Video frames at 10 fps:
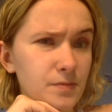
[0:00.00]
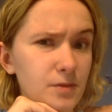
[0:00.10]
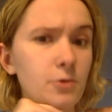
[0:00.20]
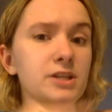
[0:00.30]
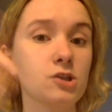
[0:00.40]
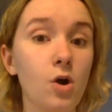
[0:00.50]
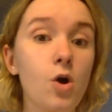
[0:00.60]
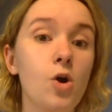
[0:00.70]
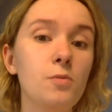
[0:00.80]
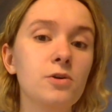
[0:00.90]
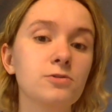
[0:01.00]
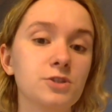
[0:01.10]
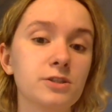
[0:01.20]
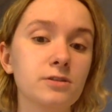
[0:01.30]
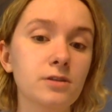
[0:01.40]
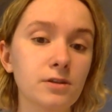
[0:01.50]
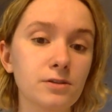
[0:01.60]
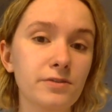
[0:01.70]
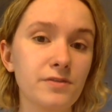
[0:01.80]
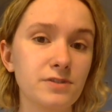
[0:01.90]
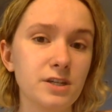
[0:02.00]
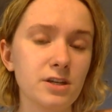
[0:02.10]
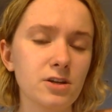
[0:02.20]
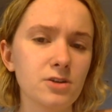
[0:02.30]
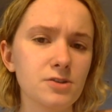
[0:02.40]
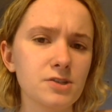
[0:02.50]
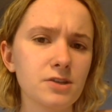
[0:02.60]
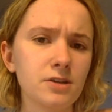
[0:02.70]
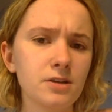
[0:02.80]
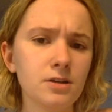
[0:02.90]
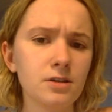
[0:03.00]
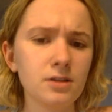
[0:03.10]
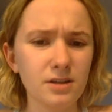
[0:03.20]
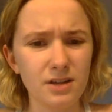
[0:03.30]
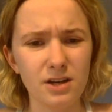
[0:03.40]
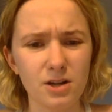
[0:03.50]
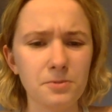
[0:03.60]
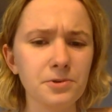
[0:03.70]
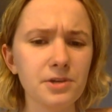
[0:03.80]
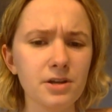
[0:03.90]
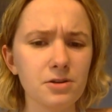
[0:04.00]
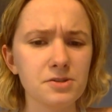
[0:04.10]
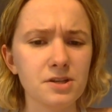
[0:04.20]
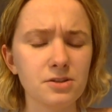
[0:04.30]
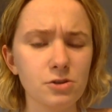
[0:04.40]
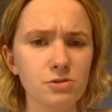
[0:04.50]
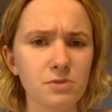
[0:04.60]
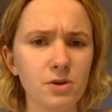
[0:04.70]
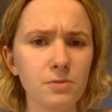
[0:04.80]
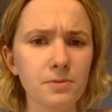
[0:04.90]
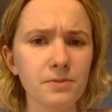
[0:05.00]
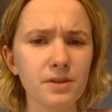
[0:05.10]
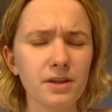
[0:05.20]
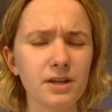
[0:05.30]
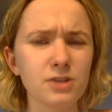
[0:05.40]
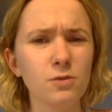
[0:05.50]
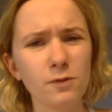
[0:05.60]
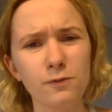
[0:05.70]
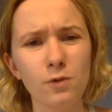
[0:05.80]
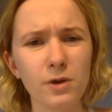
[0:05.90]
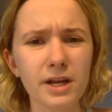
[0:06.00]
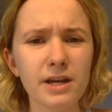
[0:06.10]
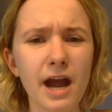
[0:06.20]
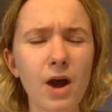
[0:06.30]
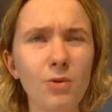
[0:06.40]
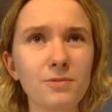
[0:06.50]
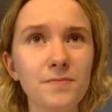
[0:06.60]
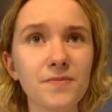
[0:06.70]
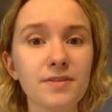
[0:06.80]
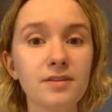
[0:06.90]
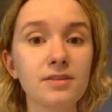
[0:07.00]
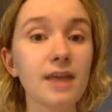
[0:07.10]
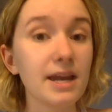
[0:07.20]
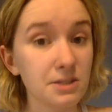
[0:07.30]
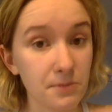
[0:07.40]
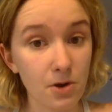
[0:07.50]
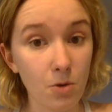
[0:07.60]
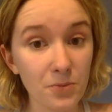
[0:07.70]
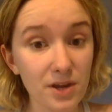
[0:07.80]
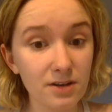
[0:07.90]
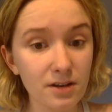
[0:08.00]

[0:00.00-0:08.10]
No, it's almost 50 years in a couple of years until it's been open, but like it's over 40 now that it's been open.